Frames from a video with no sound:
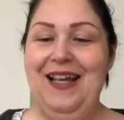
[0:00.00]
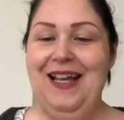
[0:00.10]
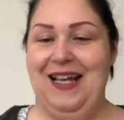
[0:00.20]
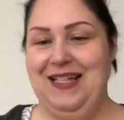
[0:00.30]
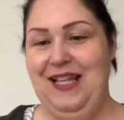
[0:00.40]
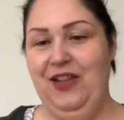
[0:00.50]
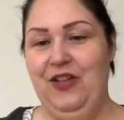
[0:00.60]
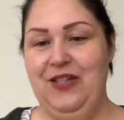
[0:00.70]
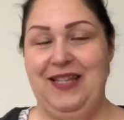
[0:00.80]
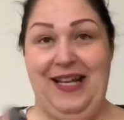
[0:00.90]
because it
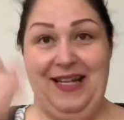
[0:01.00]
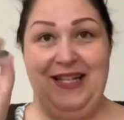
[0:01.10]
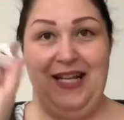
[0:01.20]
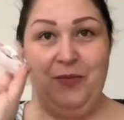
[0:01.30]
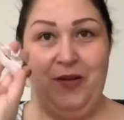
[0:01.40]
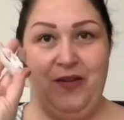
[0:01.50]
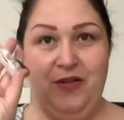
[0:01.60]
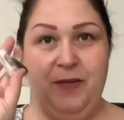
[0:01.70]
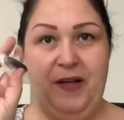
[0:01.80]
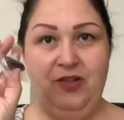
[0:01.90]
looks like it takes one of
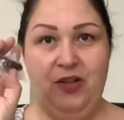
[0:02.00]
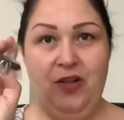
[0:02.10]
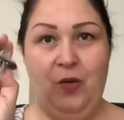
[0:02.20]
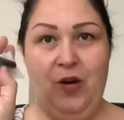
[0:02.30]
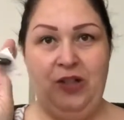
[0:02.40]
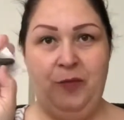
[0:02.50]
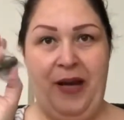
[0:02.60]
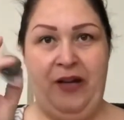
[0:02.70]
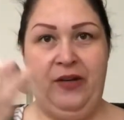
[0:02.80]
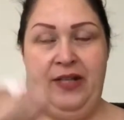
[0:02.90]
those special little watch
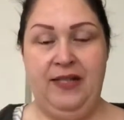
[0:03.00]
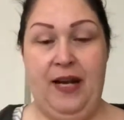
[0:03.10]
batteries,